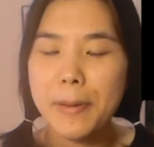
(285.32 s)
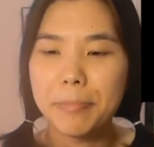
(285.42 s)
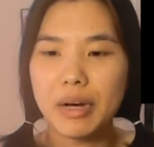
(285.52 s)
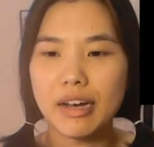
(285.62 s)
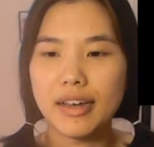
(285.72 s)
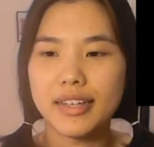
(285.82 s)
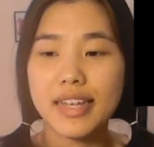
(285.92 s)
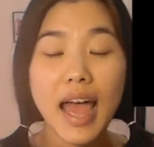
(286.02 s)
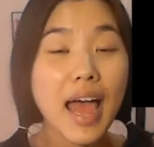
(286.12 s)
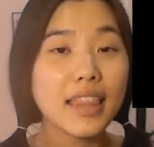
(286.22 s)
But
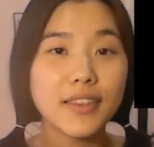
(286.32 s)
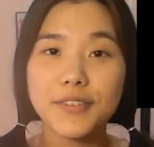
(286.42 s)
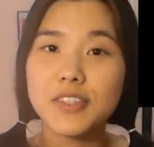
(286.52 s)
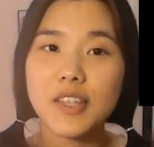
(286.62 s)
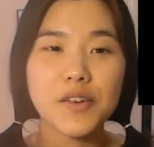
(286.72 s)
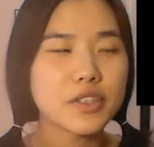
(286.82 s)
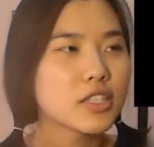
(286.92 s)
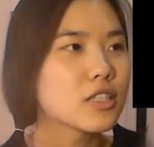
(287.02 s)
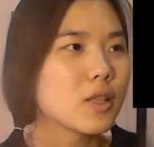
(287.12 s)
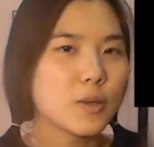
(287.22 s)
yeah, I love the song.
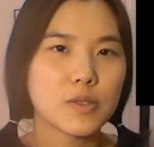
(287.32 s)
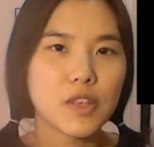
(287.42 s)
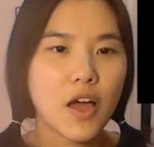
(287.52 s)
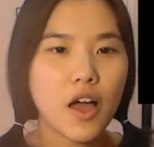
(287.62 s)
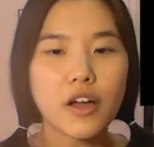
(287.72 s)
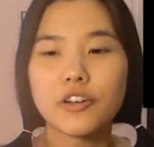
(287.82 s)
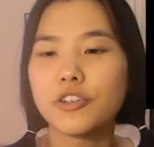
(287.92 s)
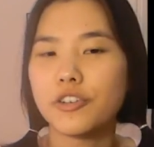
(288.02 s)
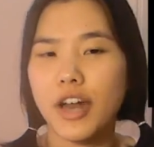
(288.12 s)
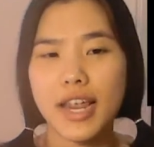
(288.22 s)
It's a slow song,
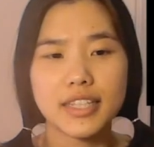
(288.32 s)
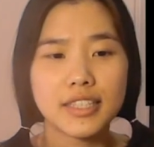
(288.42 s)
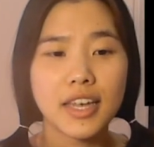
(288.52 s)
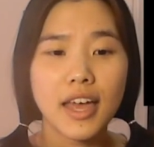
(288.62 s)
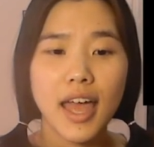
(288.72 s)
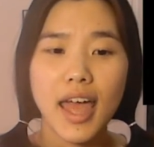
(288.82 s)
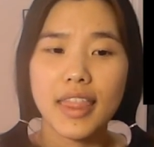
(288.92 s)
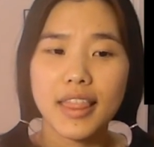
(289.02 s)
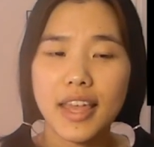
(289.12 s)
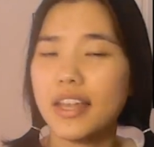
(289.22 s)
great.
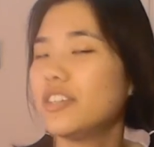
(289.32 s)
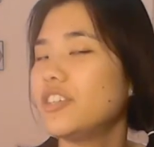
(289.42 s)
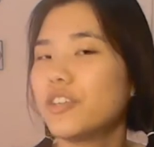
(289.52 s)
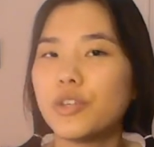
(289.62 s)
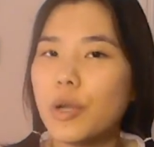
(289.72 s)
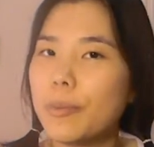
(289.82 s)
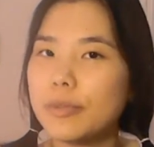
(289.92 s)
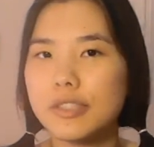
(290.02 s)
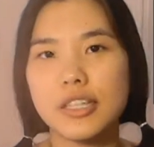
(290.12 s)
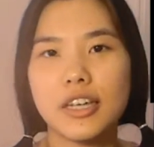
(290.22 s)
And then, you know, you're
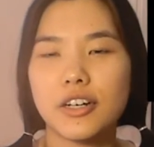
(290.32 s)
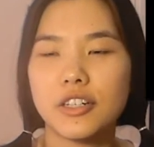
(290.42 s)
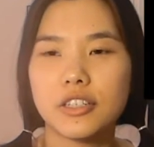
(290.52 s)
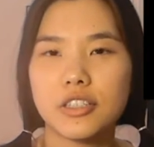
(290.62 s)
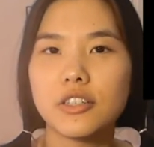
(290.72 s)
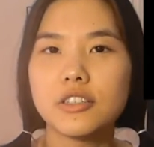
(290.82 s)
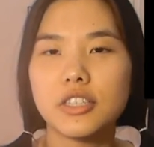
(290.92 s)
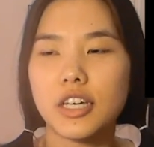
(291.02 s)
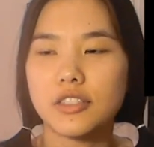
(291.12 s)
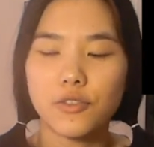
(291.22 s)
able to hear Sung
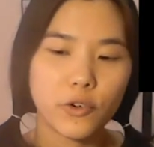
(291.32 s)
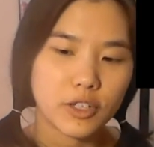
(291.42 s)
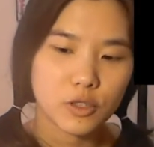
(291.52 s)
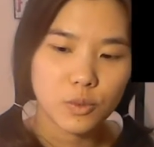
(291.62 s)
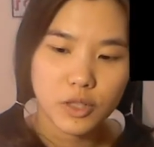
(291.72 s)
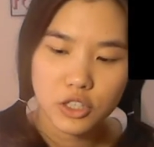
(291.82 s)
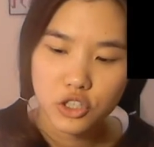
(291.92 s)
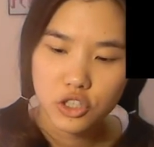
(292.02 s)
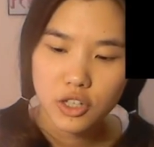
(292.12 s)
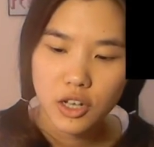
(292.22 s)
Jae's voice,
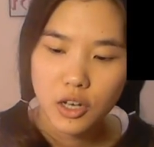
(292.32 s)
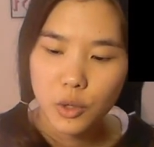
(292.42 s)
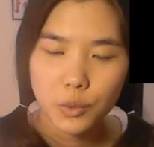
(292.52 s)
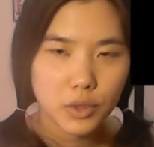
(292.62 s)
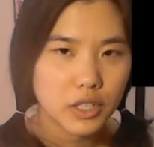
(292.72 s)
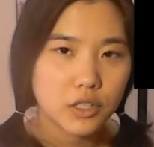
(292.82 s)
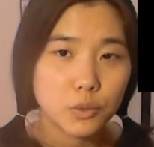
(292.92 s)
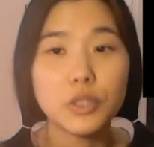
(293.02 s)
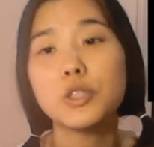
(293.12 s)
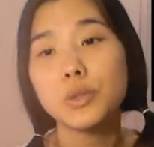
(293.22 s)
which
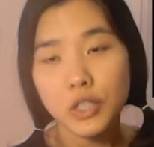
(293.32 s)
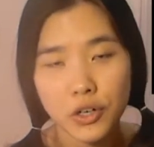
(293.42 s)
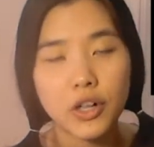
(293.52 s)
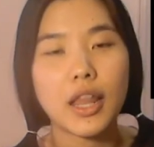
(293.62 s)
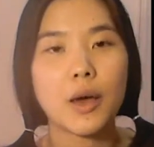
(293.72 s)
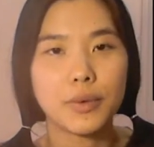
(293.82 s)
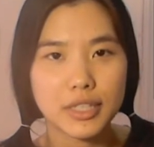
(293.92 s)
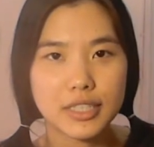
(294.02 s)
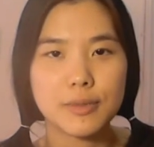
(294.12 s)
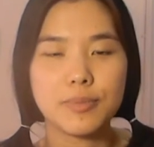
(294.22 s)
we do hear a lot
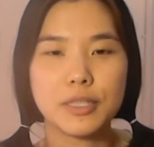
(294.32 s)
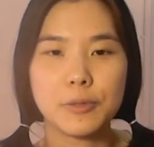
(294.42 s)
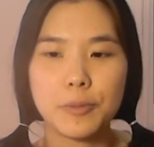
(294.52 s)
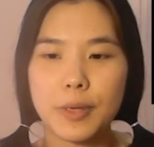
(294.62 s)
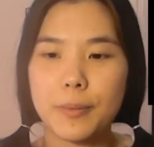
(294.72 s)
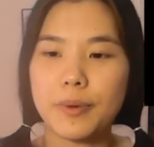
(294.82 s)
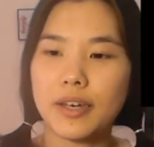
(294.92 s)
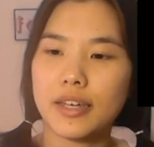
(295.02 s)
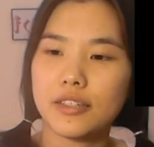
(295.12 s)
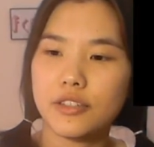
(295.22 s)
when he's in B2B,
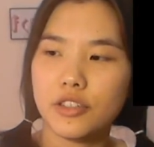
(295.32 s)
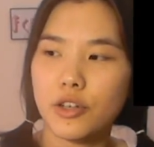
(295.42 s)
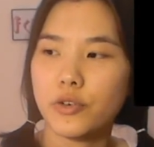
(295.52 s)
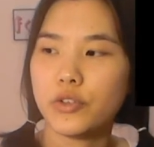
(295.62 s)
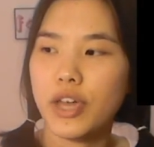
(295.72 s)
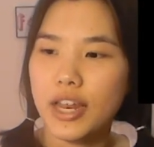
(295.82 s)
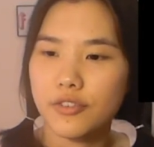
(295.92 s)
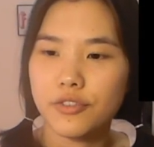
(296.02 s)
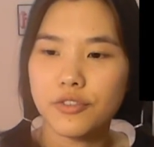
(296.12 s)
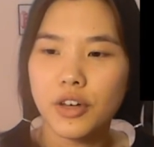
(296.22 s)
but you know, you kind
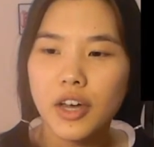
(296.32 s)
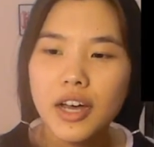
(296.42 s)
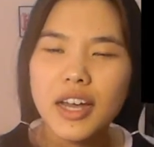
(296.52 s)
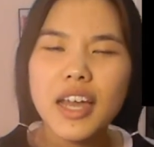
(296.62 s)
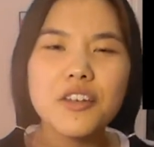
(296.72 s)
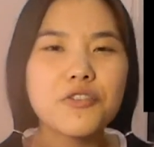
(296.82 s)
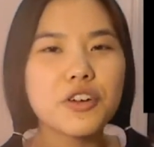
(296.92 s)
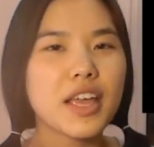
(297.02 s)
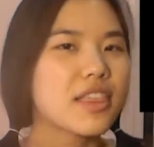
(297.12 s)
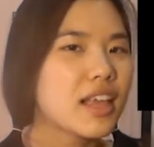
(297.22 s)
of
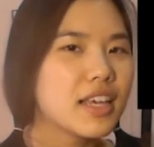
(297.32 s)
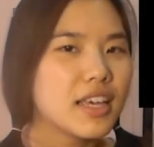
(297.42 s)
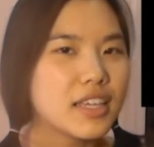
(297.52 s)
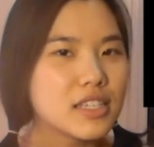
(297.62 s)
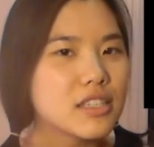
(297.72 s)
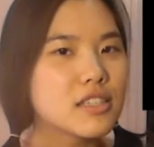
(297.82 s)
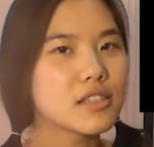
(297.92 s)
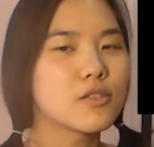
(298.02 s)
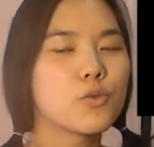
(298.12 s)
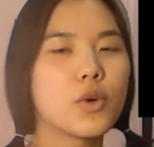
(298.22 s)
forget that he is
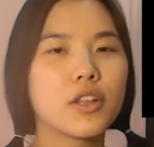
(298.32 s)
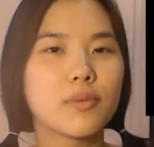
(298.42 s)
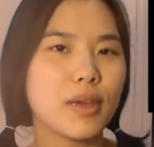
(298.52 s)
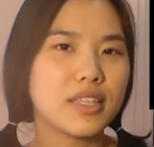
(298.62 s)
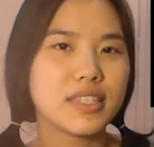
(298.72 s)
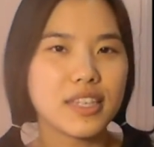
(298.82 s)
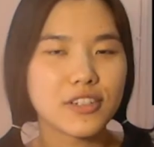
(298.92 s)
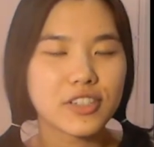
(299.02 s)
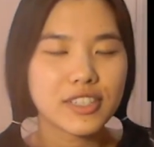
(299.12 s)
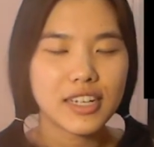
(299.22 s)
one of the main
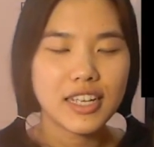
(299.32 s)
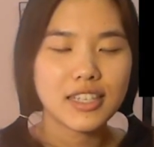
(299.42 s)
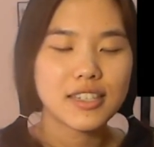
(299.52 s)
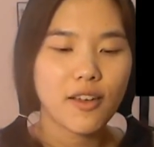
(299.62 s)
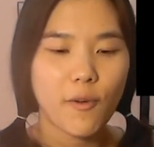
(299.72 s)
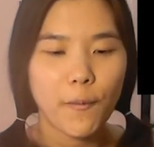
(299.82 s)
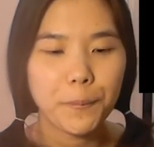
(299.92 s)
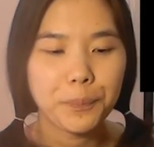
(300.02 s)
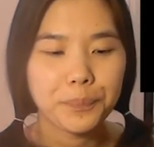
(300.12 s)
singers in it, so